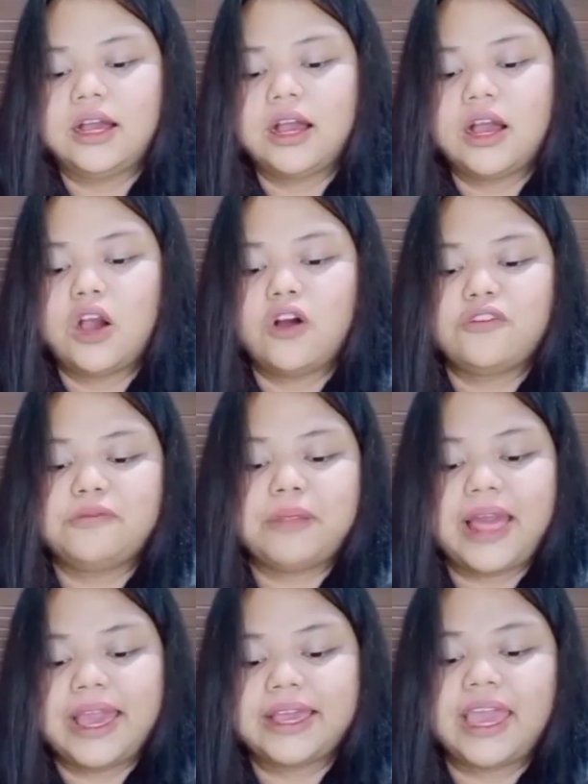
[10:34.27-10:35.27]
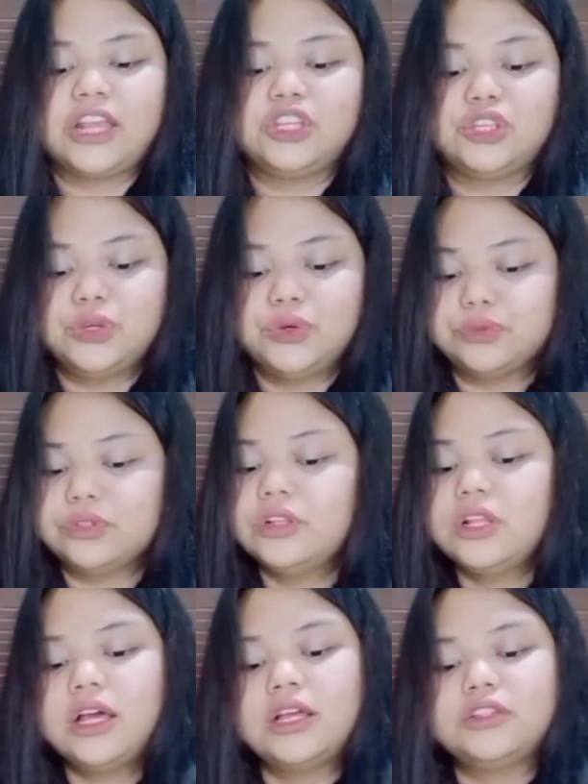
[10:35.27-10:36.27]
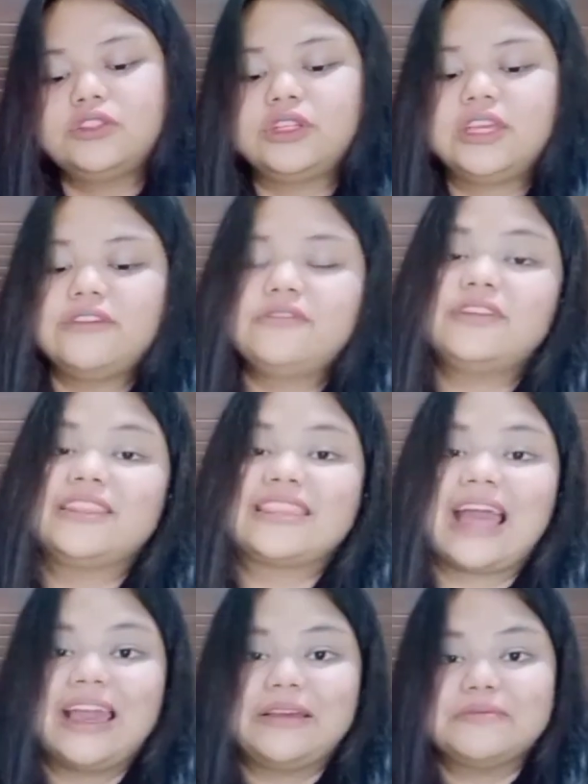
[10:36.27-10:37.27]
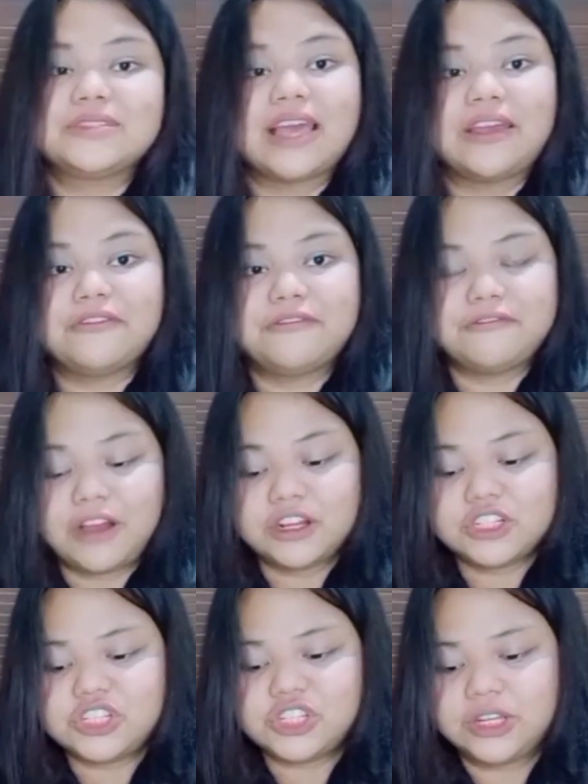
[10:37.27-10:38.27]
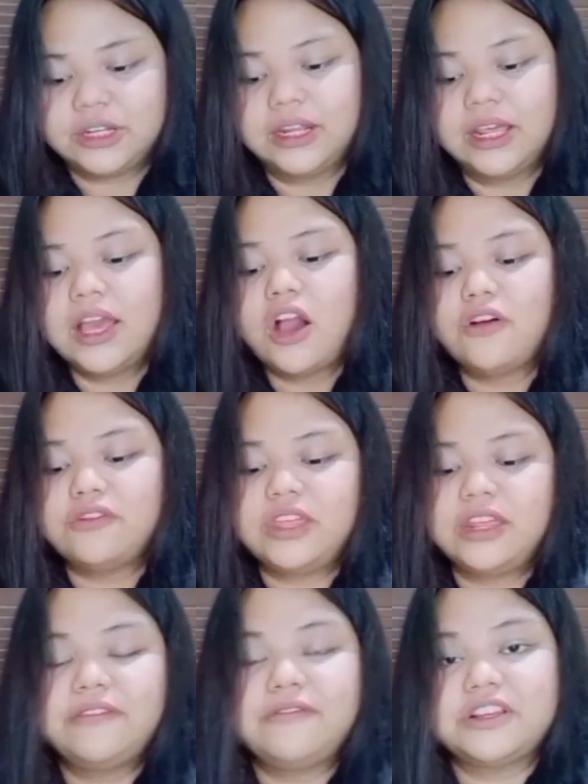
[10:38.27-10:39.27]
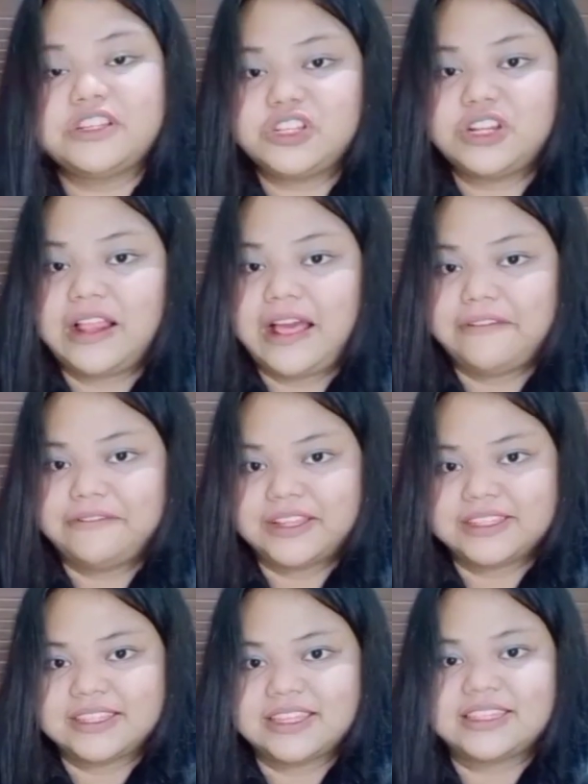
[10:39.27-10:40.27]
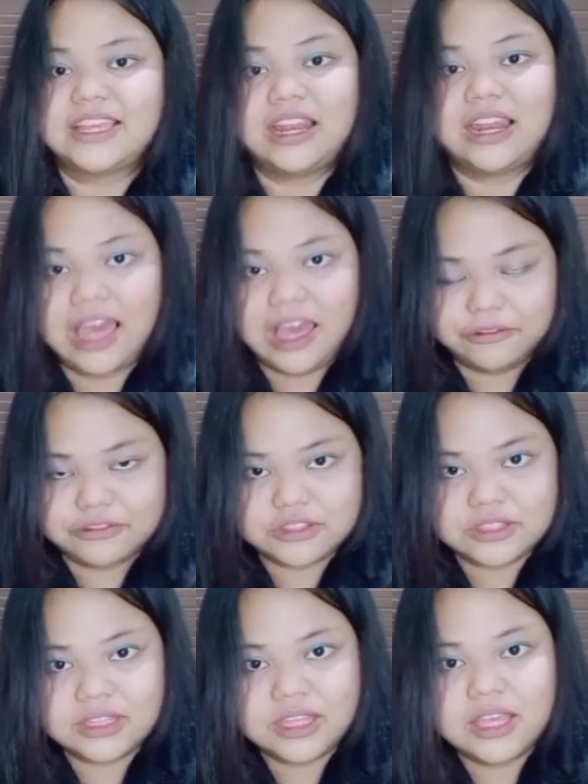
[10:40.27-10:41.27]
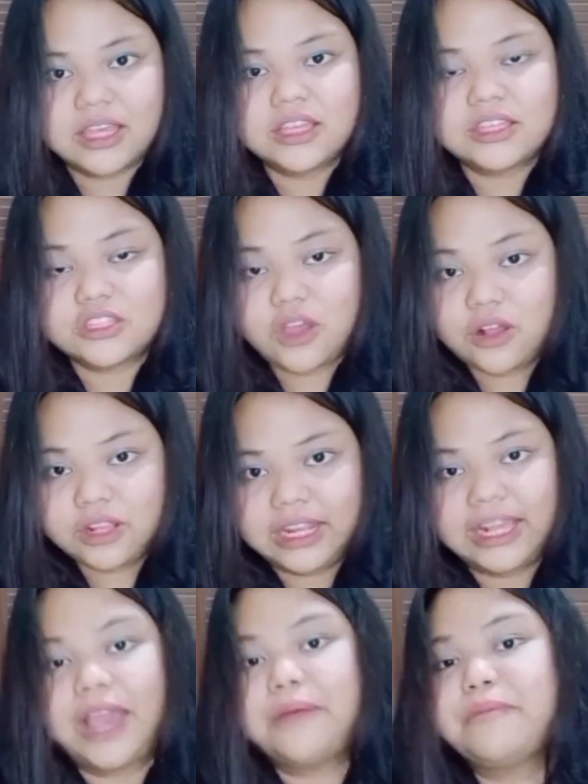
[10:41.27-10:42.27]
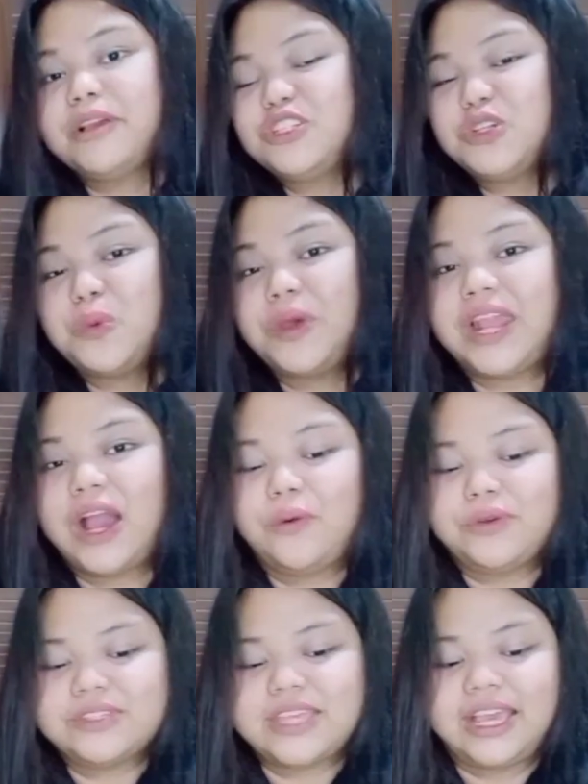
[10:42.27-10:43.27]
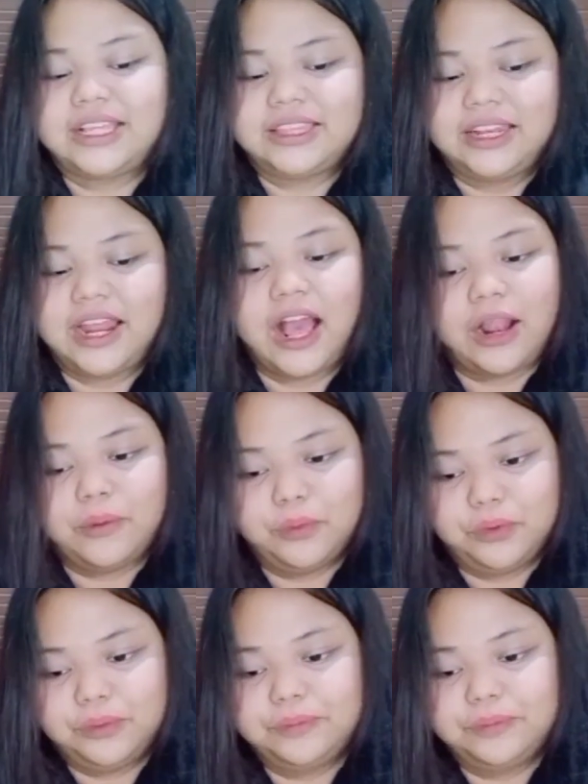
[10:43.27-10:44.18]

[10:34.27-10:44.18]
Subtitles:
of Black and Yule to give the types and function of derivational affixes in Love's song lyric I Met You When I Was 18 album.